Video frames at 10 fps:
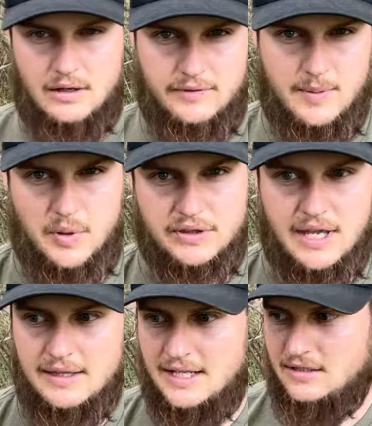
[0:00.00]
oh, if I put
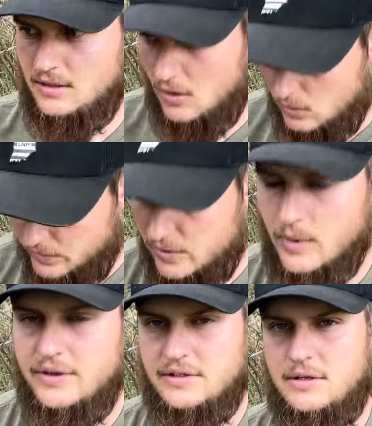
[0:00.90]
that, that's the only one these